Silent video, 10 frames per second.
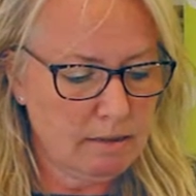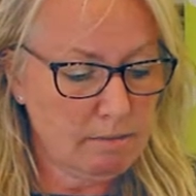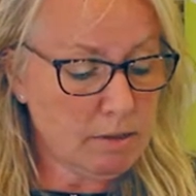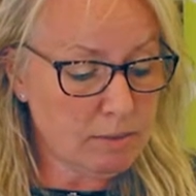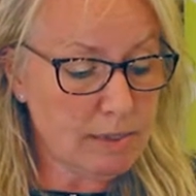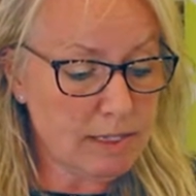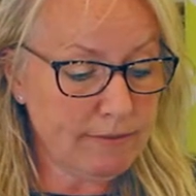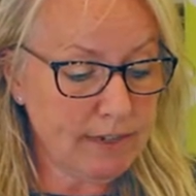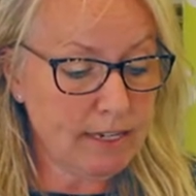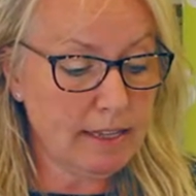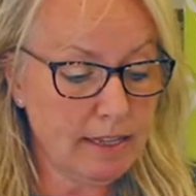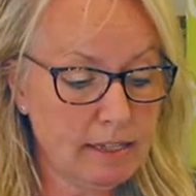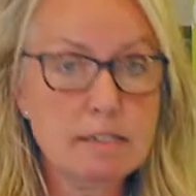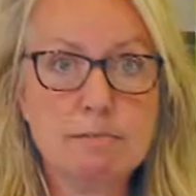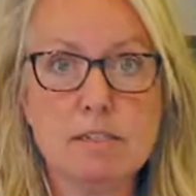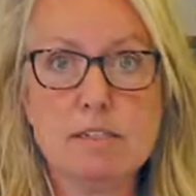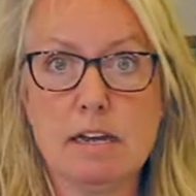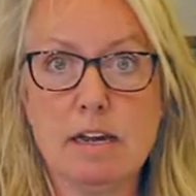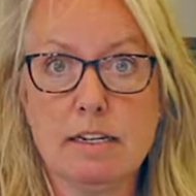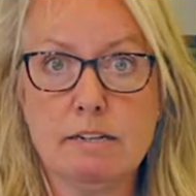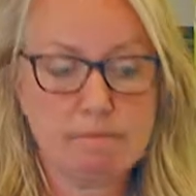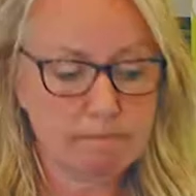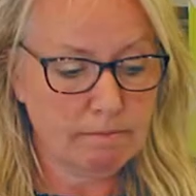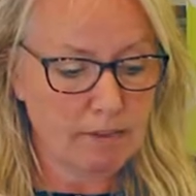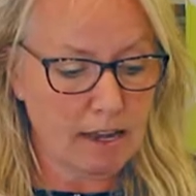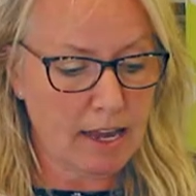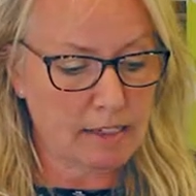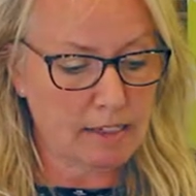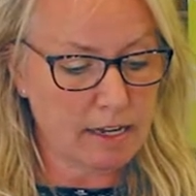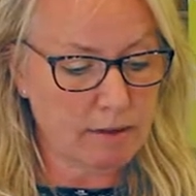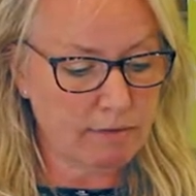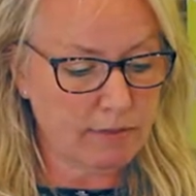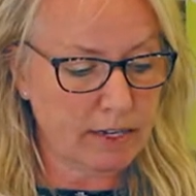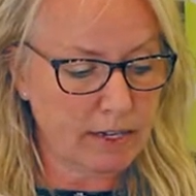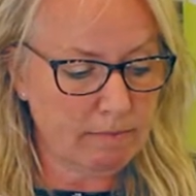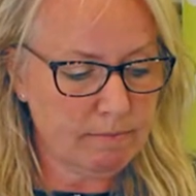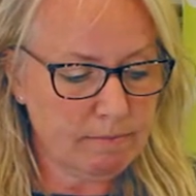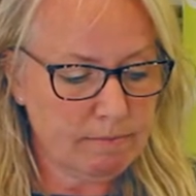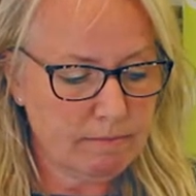Most specifically, the intimate side, I added helpfully.